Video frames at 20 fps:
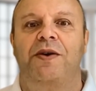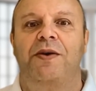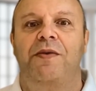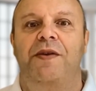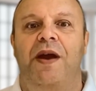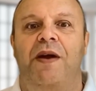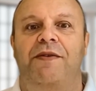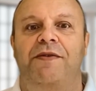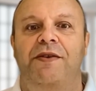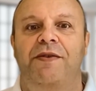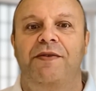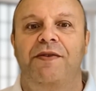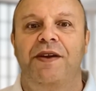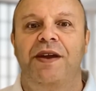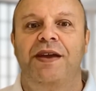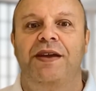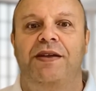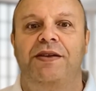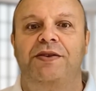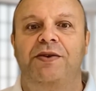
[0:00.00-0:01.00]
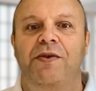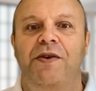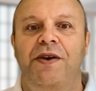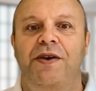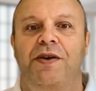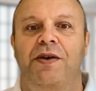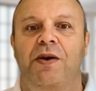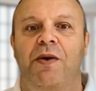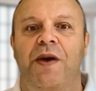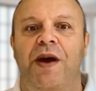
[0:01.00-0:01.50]
relevant regulatory
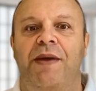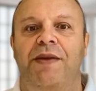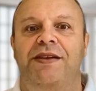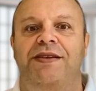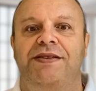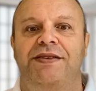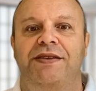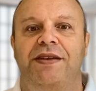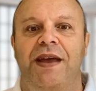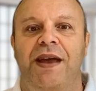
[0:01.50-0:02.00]
requirements,